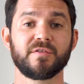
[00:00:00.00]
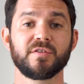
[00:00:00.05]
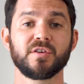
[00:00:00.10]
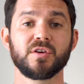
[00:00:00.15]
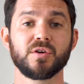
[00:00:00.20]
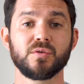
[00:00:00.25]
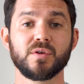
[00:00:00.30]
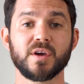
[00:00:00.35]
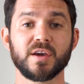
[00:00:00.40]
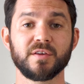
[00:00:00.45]
for
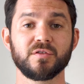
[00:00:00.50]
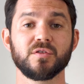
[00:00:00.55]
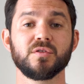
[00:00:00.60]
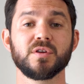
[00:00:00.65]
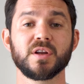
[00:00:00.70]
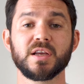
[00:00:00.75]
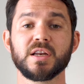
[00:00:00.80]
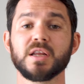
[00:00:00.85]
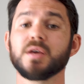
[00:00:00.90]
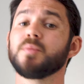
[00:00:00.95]
you if you
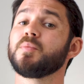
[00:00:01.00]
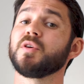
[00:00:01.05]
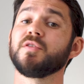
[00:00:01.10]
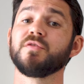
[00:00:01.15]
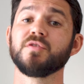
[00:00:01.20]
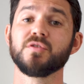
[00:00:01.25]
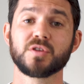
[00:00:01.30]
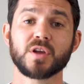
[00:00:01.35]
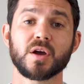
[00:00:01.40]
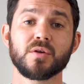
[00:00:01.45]
need it, but
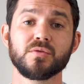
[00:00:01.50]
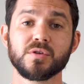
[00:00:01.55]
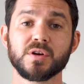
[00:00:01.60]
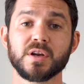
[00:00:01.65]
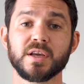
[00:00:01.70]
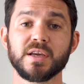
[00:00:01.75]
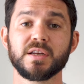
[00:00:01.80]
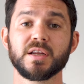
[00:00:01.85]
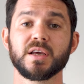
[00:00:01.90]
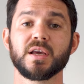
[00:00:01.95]
if you don't
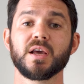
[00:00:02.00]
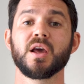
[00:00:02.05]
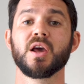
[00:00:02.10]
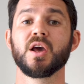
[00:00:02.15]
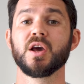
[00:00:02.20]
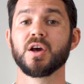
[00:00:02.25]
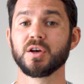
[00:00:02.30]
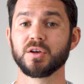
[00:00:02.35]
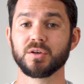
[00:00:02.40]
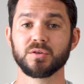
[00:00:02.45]
need it,
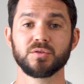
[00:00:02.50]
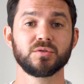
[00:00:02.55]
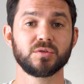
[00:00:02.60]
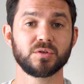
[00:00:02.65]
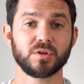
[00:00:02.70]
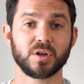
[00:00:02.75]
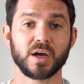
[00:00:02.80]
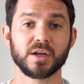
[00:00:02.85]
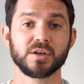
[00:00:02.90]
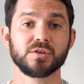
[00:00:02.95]

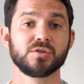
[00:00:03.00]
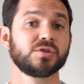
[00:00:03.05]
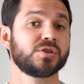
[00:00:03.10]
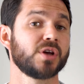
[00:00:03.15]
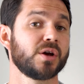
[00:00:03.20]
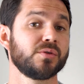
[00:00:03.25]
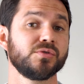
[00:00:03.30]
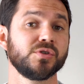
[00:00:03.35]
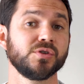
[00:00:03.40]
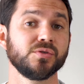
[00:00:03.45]

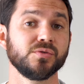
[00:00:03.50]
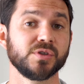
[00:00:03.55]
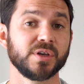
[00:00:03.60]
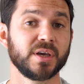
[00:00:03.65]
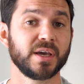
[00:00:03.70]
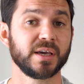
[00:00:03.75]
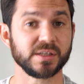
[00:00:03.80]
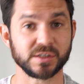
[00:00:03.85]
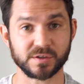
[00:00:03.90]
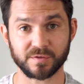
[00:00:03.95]
don't use
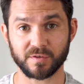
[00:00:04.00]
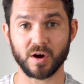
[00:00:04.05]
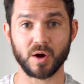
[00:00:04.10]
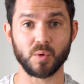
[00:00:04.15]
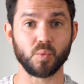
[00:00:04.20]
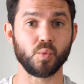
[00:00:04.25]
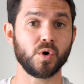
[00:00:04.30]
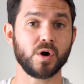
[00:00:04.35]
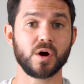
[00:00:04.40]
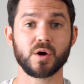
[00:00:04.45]
it. It's
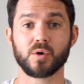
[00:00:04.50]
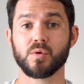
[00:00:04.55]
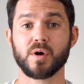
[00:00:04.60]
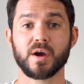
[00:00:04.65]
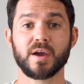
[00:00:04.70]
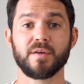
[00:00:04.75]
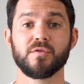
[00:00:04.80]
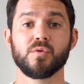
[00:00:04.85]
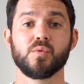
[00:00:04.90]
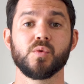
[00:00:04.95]
fine. Work
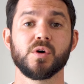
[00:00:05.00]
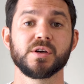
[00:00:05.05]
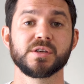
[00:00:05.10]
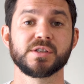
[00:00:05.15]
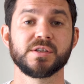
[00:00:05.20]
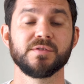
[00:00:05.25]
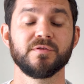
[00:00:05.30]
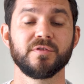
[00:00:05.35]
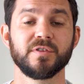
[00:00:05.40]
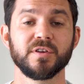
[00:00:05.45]
whatever
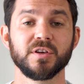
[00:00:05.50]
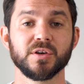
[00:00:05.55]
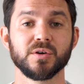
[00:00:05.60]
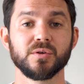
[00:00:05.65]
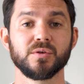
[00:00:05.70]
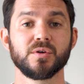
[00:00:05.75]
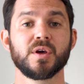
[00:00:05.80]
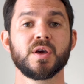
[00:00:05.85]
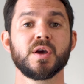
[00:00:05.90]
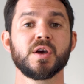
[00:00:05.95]
works in for
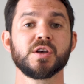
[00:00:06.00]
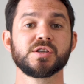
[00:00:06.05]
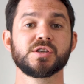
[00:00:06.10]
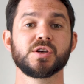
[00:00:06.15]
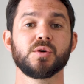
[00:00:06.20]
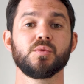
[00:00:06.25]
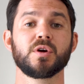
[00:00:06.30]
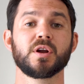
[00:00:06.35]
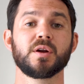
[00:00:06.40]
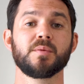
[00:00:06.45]
you.
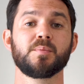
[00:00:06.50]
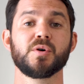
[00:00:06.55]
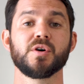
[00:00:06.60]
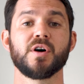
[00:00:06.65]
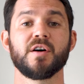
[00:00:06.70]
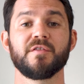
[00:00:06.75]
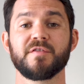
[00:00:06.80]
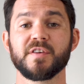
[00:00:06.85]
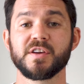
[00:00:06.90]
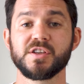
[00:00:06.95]
So we're going to put
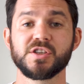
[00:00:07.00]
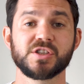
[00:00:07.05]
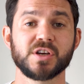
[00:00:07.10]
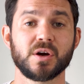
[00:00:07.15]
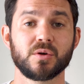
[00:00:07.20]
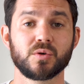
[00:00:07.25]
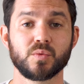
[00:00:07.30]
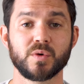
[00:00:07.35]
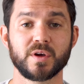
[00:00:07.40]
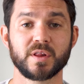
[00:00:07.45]
our feet
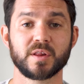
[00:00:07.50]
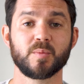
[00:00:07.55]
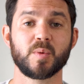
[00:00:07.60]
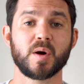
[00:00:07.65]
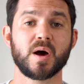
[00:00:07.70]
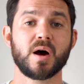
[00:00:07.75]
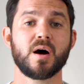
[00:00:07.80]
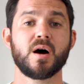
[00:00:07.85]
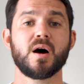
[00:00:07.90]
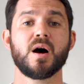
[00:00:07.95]
shoulder width
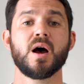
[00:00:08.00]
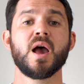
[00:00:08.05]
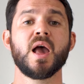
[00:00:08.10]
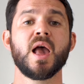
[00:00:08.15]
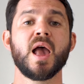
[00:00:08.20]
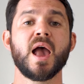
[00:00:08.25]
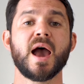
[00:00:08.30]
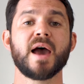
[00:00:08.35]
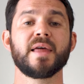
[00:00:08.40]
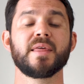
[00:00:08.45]
apart
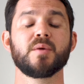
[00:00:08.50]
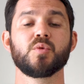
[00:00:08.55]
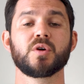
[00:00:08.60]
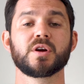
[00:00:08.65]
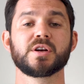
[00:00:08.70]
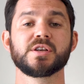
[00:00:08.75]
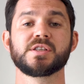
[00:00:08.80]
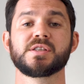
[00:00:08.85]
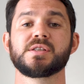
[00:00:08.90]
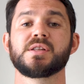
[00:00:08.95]
and then we're
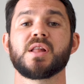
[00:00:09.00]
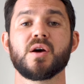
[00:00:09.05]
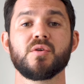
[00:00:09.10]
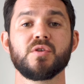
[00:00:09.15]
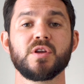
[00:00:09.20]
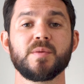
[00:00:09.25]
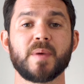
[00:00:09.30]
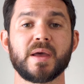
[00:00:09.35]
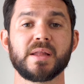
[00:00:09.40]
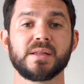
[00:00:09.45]
going to
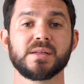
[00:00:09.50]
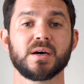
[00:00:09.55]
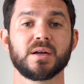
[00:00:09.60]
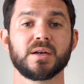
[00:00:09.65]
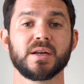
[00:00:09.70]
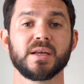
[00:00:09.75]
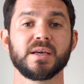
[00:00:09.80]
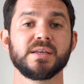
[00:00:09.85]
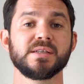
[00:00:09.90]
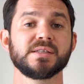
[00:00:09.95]
slowly bend our
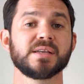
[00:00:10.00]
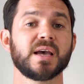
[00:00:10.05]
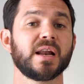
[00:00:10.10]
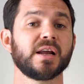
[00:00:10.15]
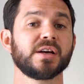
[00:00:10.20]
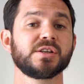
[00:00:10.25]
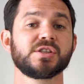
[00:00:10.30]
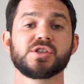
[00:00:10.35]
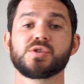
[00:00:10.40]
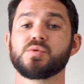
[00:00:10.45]
knees, and
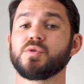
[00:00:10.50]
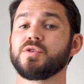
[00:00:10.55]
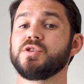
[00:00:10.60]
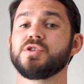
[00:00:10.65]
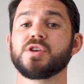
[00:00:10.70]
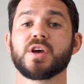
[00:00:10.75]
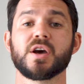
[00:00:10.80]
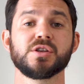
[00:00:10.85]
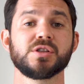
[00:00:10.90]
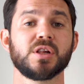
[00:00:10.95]
I just want you
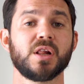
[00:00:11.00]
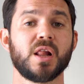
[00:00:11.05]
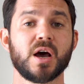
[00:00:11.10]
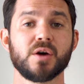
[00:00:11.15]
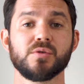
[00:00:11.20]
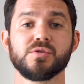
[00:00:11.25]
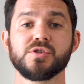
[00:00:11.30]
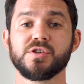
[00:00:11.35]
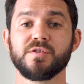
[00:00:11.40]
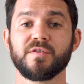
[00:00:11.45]
to go as
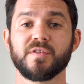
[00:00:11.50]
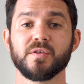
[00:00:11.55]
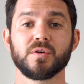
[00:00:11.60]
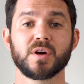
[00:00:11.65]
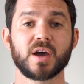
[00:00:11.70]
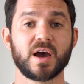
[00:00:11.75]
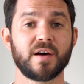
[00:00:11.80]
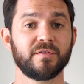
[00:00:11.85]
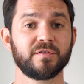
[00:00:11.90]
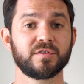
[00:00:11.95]
low as you feel
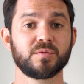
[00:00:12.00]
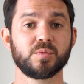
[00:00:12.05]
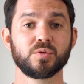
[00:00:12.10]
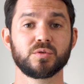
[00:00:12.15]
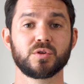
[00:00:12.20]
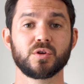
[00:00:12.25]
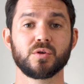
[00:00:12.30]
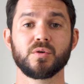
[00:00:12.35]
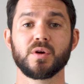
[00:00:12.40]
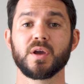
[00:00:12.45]
comfortable
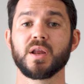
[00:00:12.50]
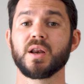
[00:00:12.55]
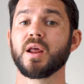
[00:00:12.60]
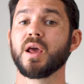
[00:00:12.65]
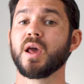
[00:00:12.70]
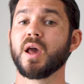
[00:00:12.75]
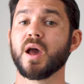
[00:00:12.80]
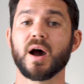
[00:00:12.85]
doing.